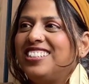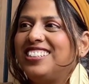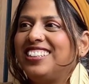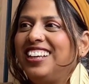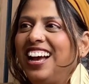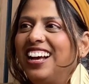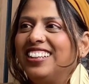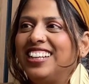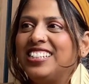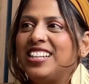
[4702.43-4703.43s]
Yeah,
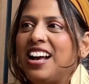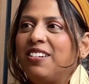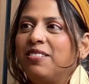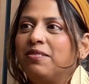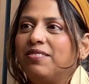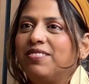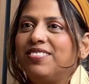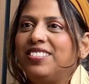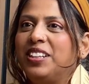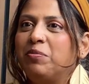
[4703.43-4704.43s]
that's how
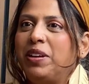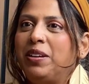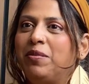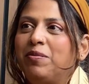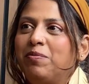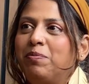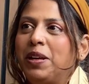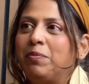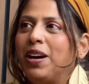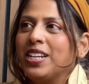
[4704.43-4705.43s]
the
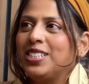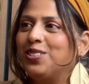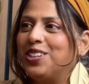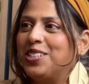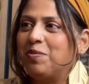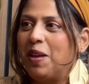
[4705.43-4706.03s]
big box stores make